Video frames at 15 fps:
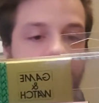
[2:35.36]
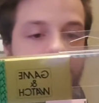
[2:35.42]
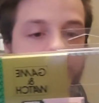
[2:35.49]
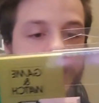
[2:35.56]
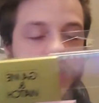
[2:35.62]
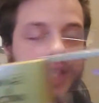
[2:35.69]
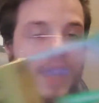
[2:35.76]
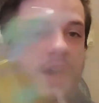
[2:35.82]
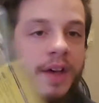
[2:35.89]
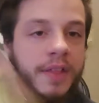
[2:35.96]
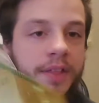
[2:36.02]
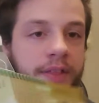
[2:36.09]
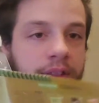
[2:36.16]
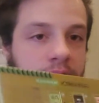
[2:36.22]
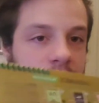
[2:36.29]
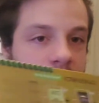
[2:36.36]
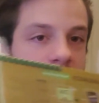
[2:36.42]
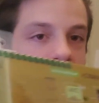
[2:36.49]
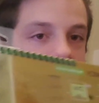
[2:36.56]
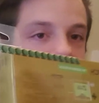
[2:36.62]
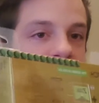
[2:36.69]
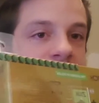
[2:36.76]
It's got the
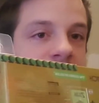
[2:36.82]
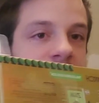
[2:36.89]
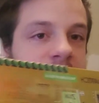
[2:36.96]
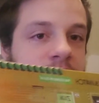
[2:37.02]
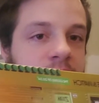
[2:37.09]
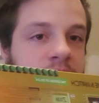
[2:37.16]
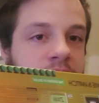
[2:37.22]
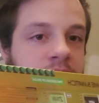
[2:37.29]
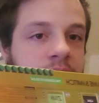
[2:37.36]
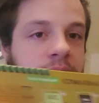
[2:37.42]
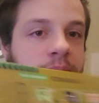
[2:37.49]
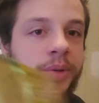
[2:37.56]
classic Zelda